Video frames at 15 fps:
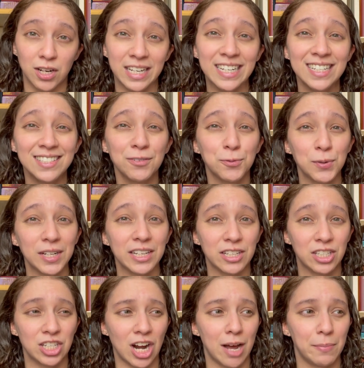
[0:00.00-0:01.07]
He does a really
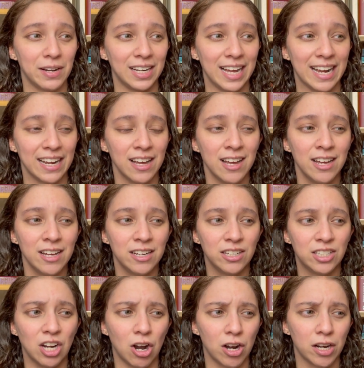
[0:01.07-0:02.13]
good job at like
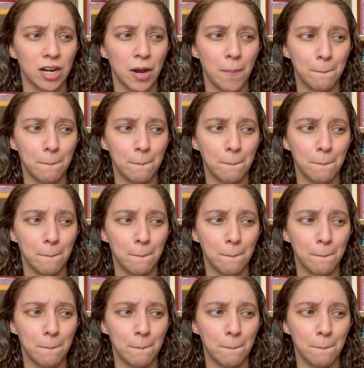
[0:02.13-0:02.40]
dark,